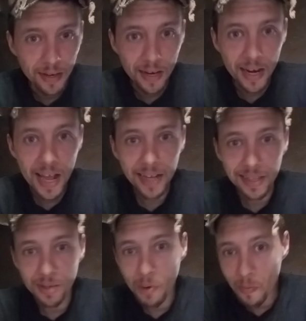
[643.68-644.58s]
knock
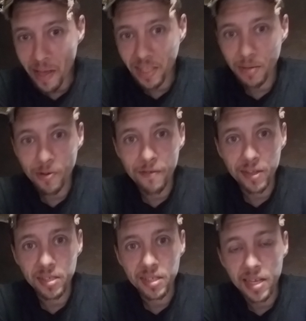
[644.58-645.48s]
the momentum of
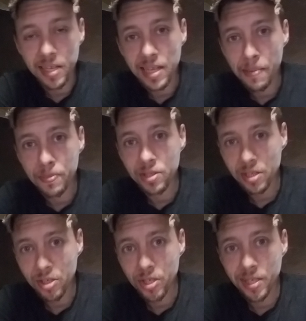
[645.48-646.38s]
this thing in that
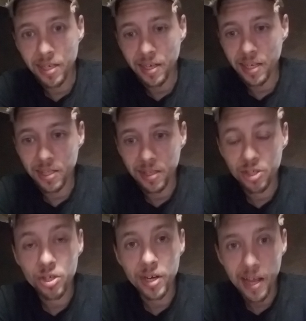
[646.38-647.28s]
position, and it
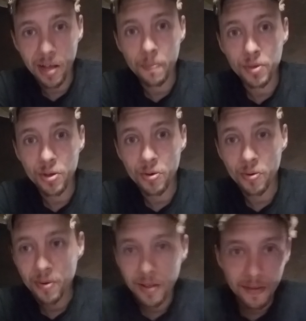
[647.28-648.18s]
should help
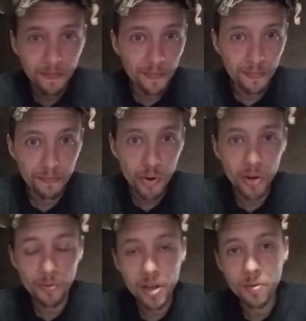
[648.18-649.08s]
you put
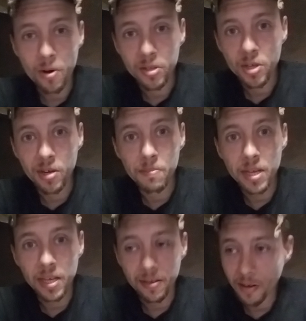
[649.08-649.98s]
it right where it's going to be,
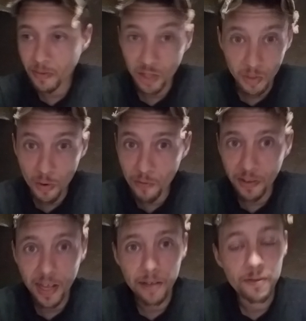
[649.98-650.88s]
you know, because
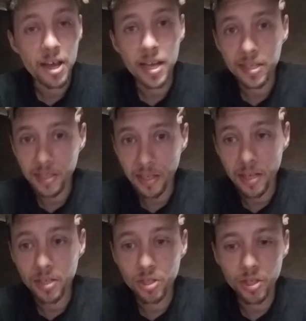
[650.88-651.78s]
moving that fast,
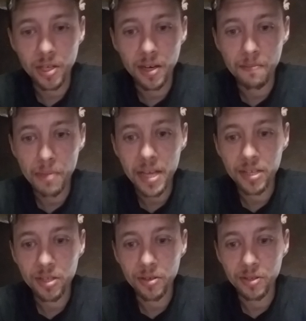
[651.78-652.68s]
it should
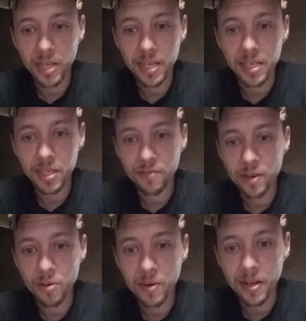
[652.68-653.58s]
base those ideas
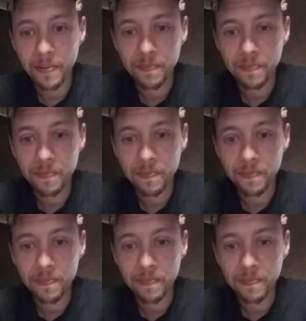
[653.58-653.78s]
very well.